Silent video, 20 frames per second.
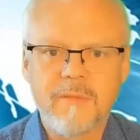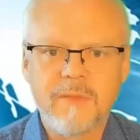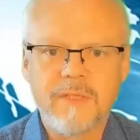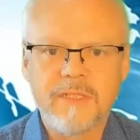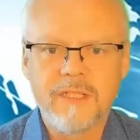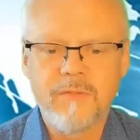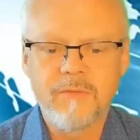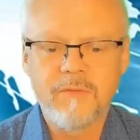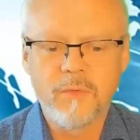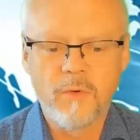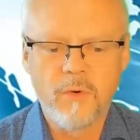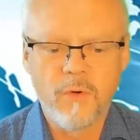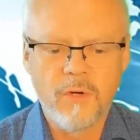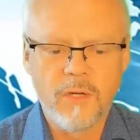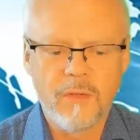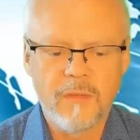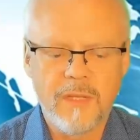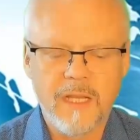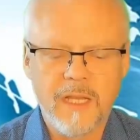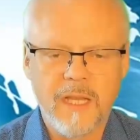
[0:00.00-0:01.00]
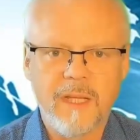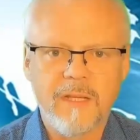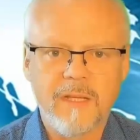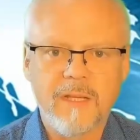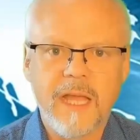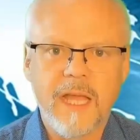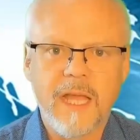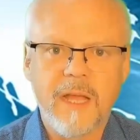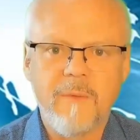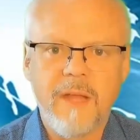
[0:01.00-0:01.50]
is civil war, and here
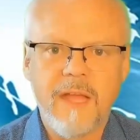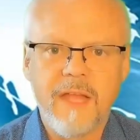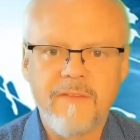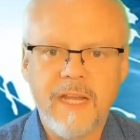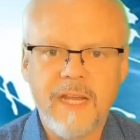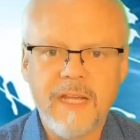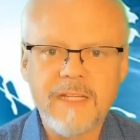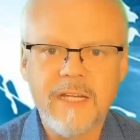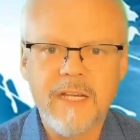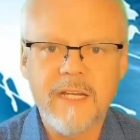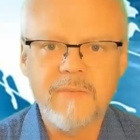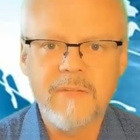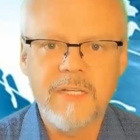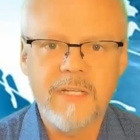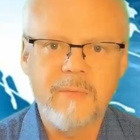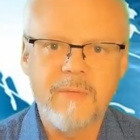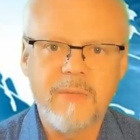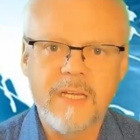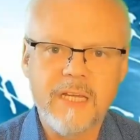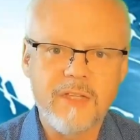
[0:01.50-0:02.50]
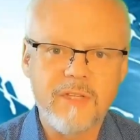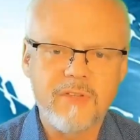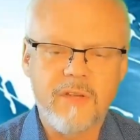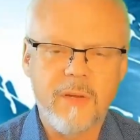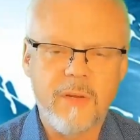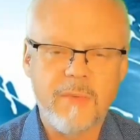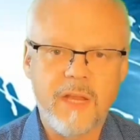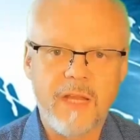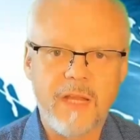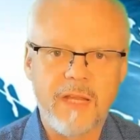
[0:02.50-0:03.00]
again we have 8 countries with an
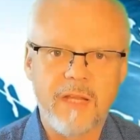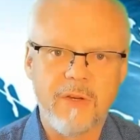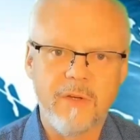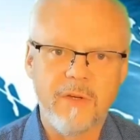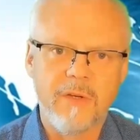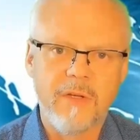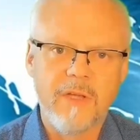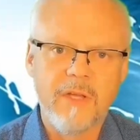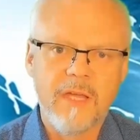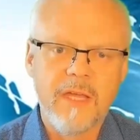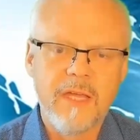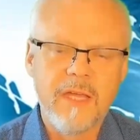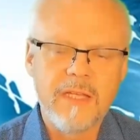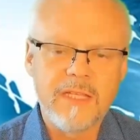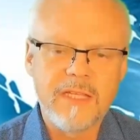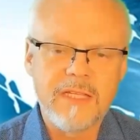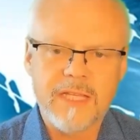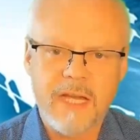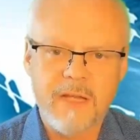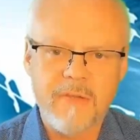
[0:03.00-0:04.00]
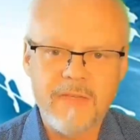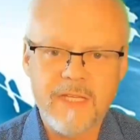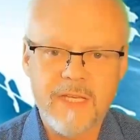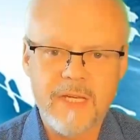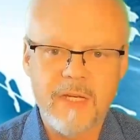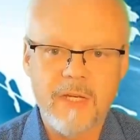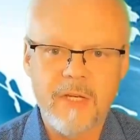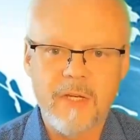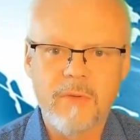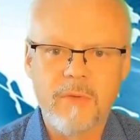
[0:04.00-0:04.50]
extreme likelihood. These countries
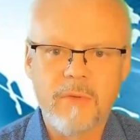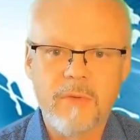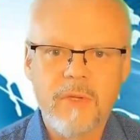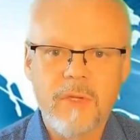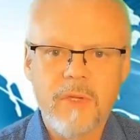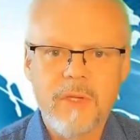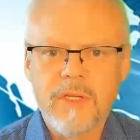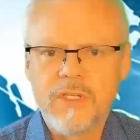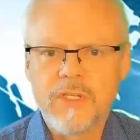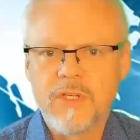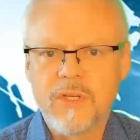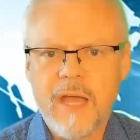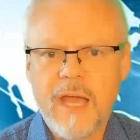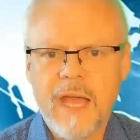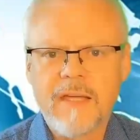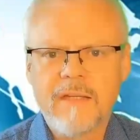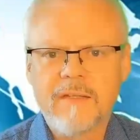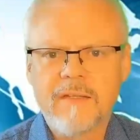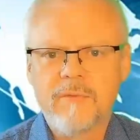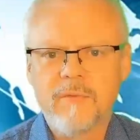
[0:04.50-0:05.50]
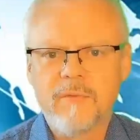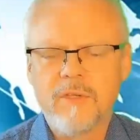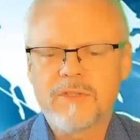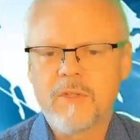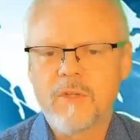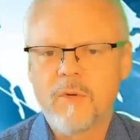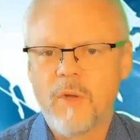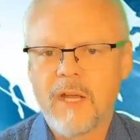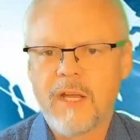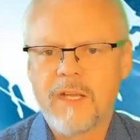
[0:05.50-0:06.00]
include Sudan, which
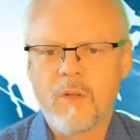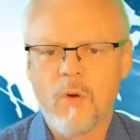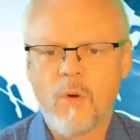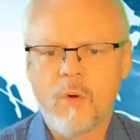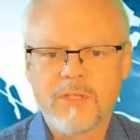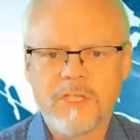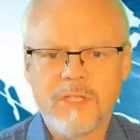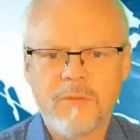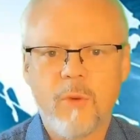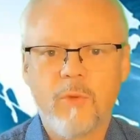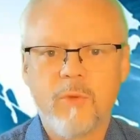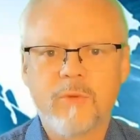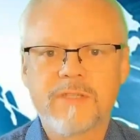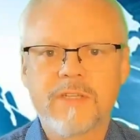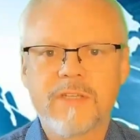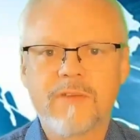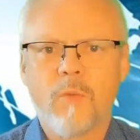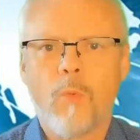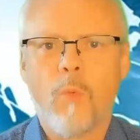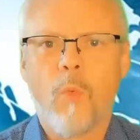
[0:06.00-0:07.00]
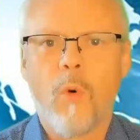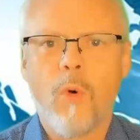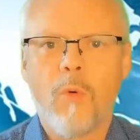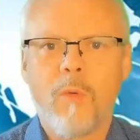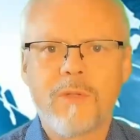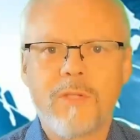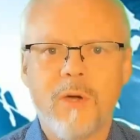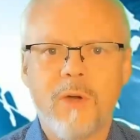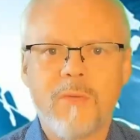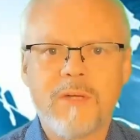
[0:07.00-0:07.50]
is already caught in a brutal civil war
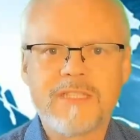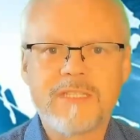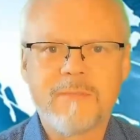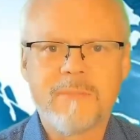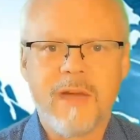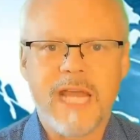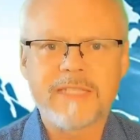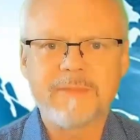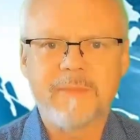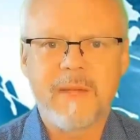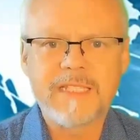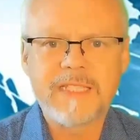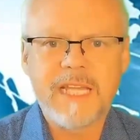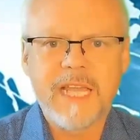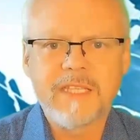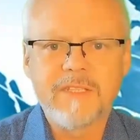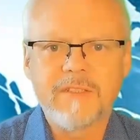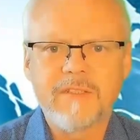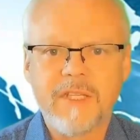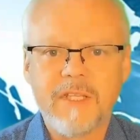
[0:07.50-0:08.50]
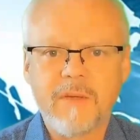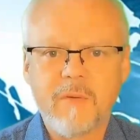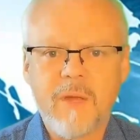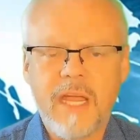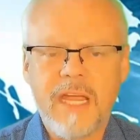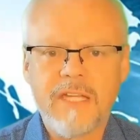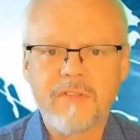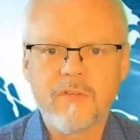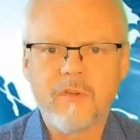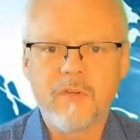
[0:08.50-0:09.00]
with no reasonable expectation that it
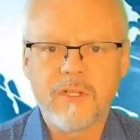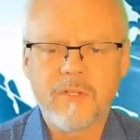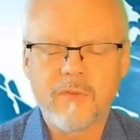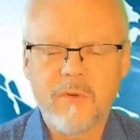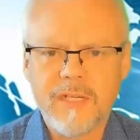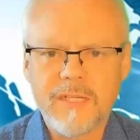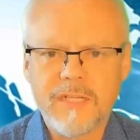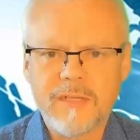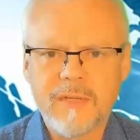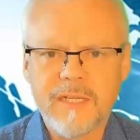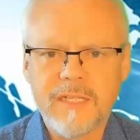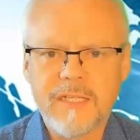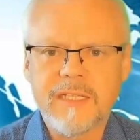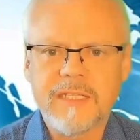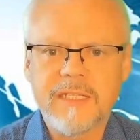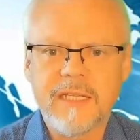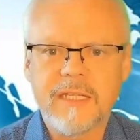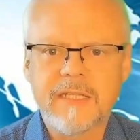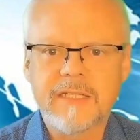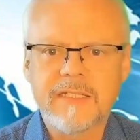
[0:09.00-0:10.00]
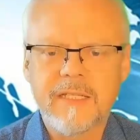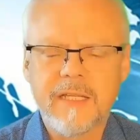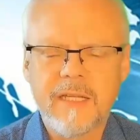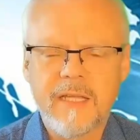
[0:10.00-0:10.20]
will end during 2026.